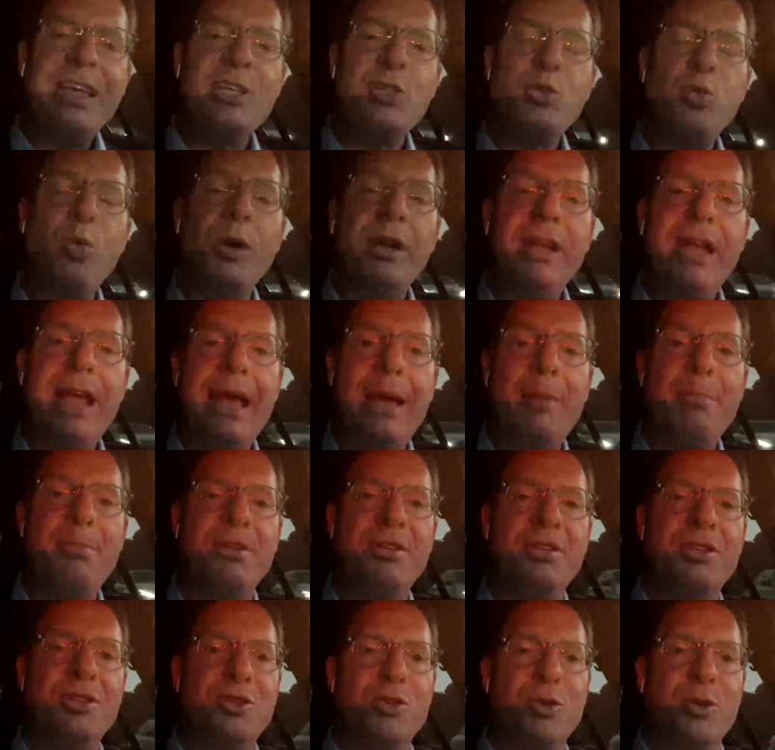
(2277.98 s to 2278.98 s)
is what
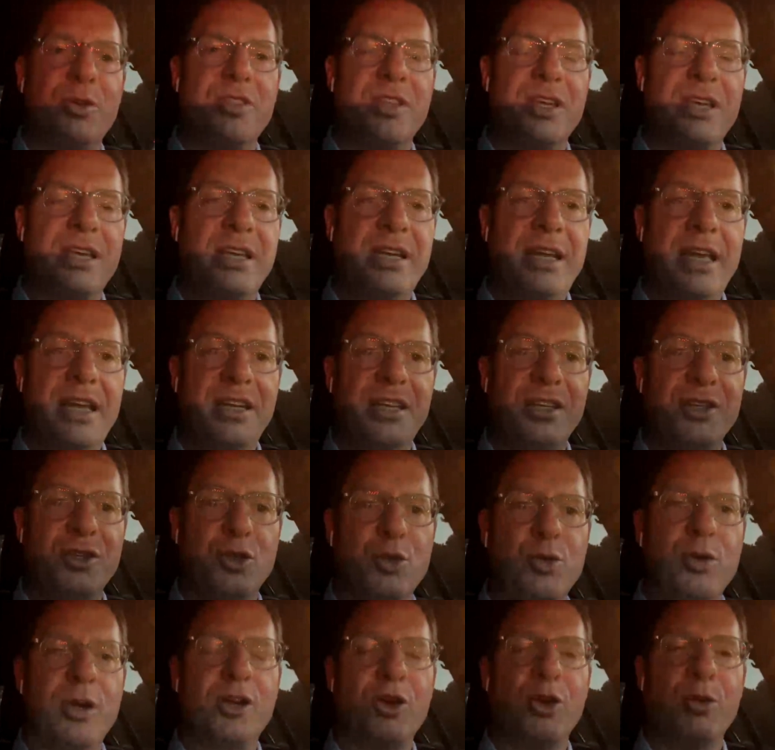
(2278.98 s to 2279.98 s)
happened during the
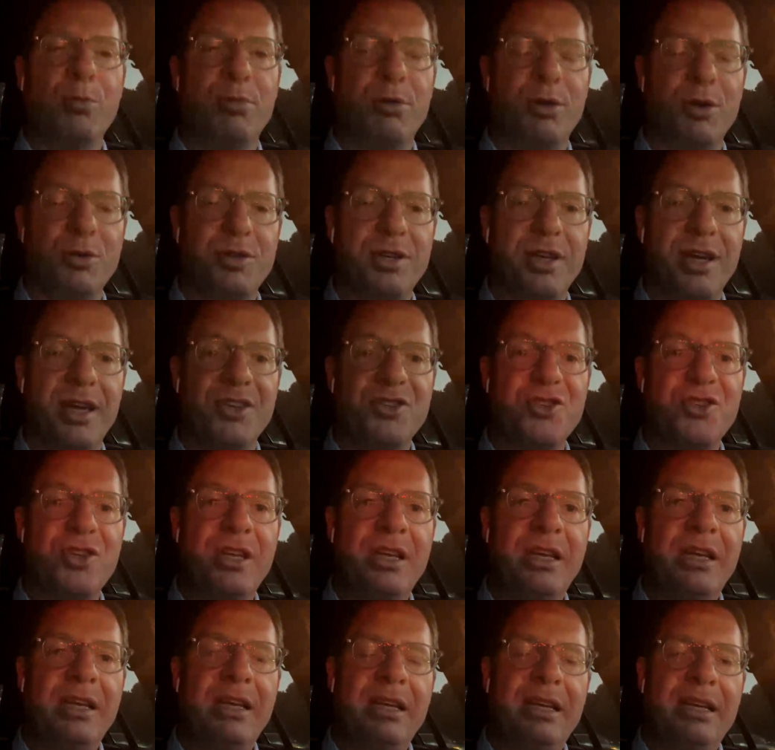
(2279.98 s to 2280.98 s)
Canadian trucker
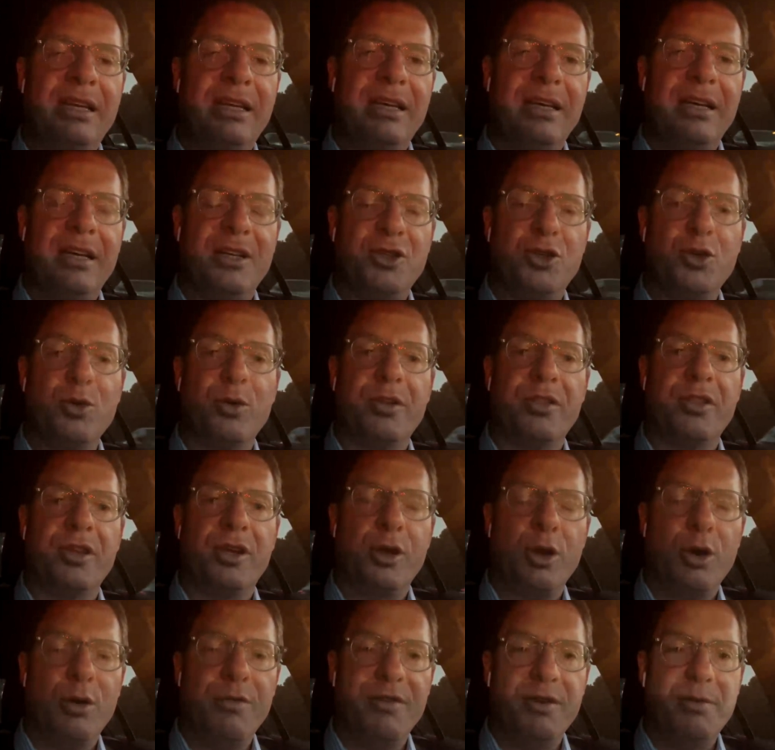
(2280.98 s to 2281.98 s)
protest during
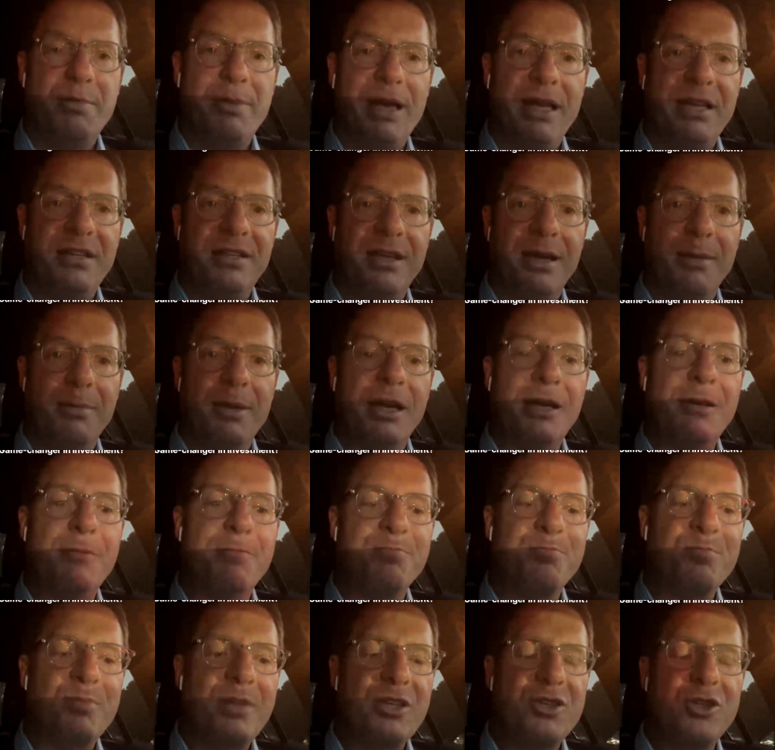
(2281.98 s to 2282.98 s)
the COVID pandemic.
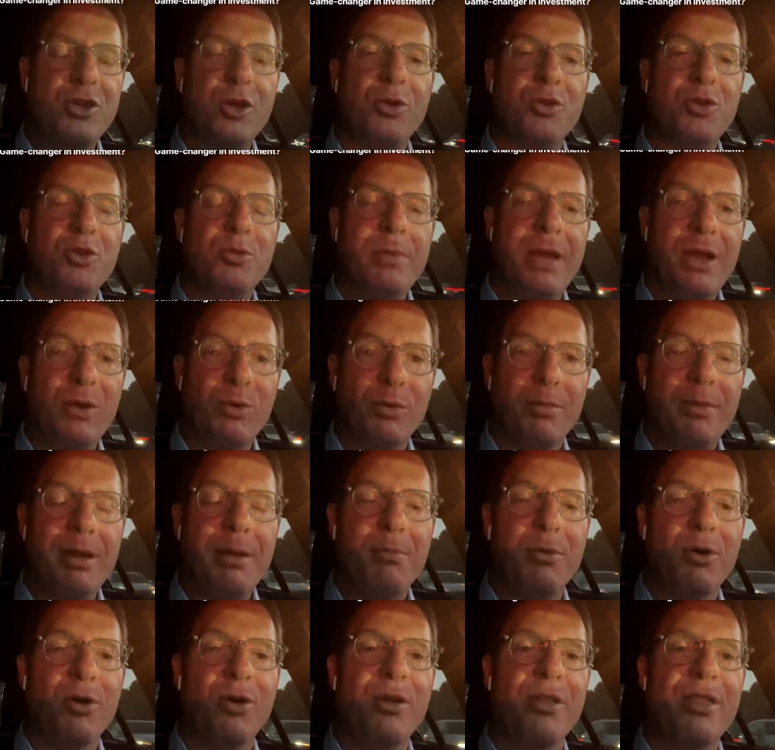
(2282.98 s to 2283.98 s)
So you may
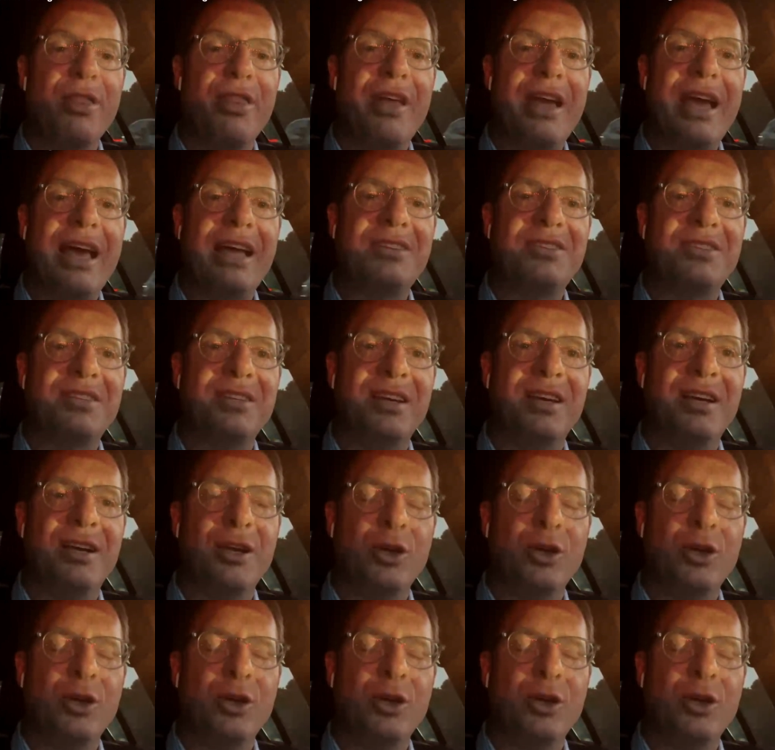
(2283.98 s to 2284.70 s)
remember that